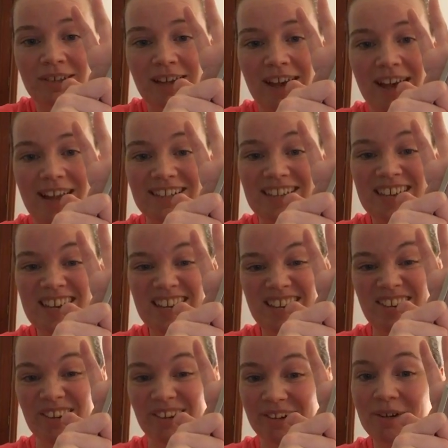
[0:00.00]
and
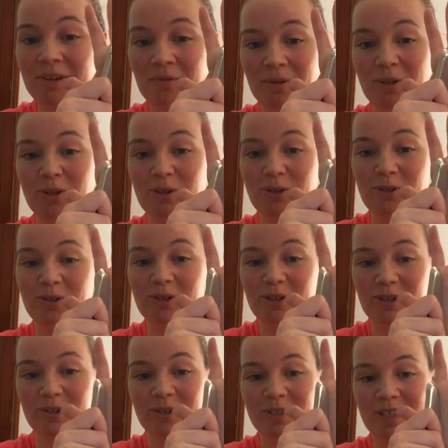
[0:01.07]
hear, when you do it
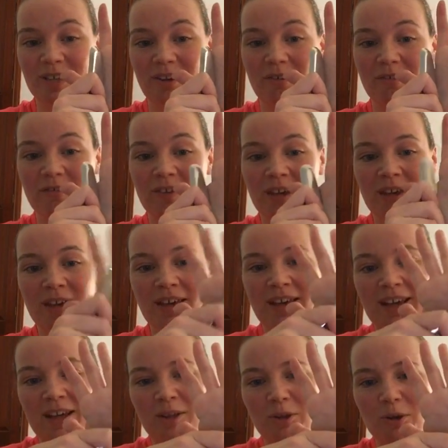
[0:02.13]
to yourself,
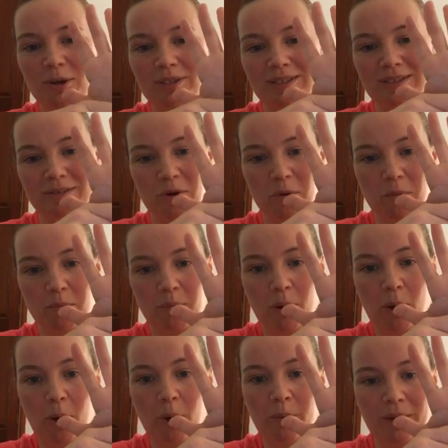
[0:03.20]
lots of little
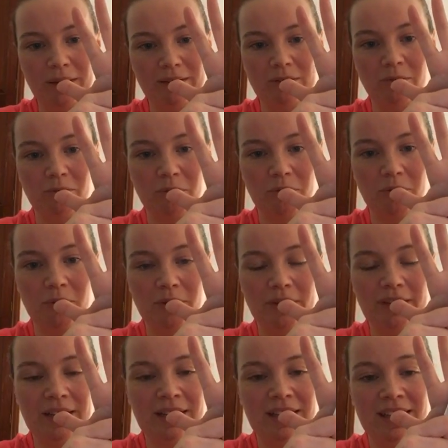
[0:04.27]
popping going on.
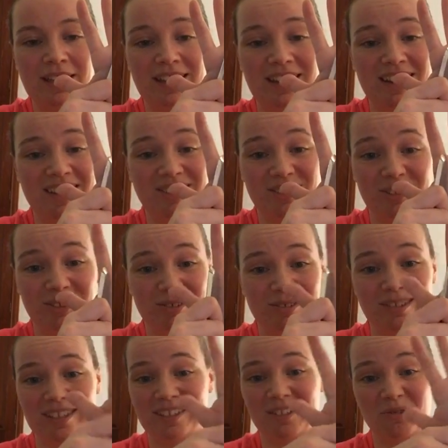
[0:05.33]
And that's just all
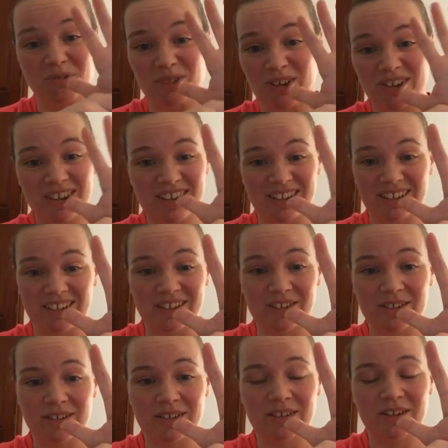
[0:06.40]
these little yucky
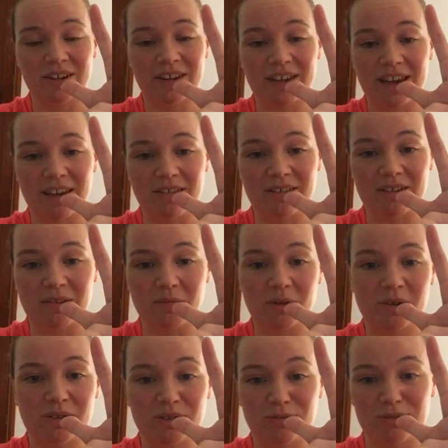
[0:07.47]
adhesions that are gathering
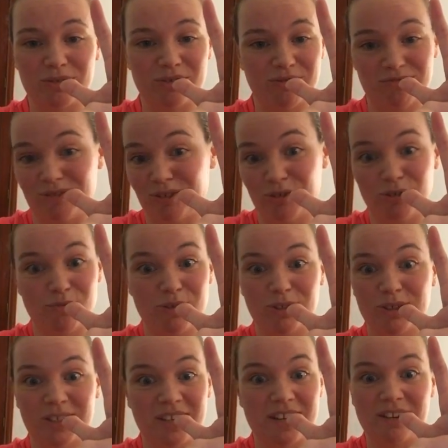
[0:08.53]
because we're doing too much
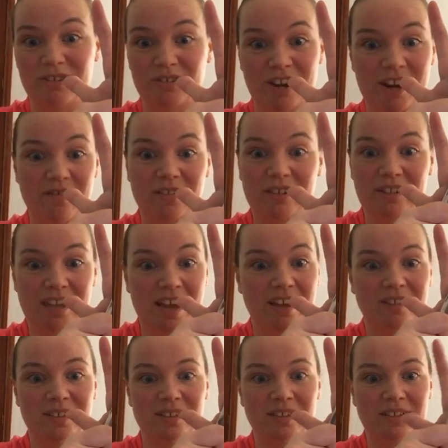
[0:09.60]
sitting, driving,
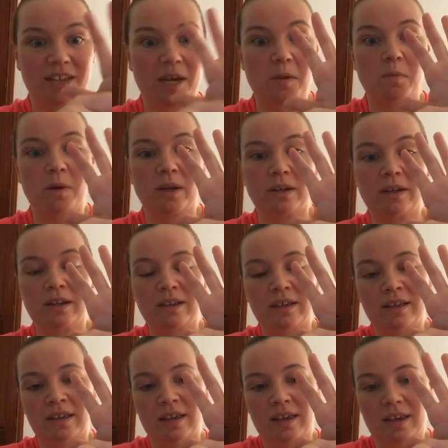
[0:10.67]
texting, typing.
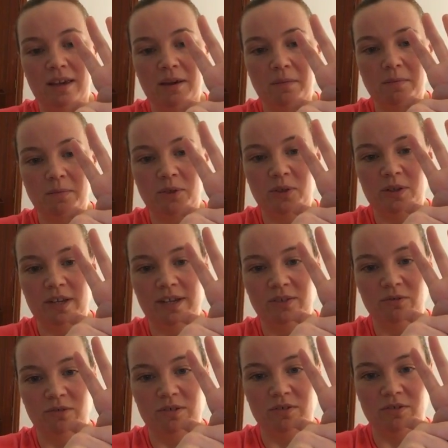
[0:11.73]
So that's
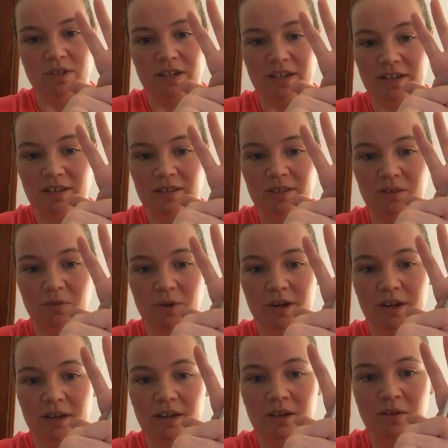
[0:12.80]
really, really nice to
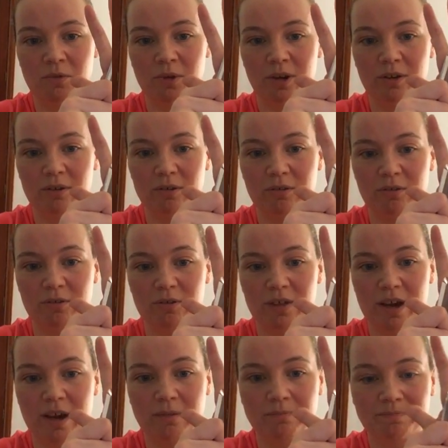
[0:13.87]
work all through that.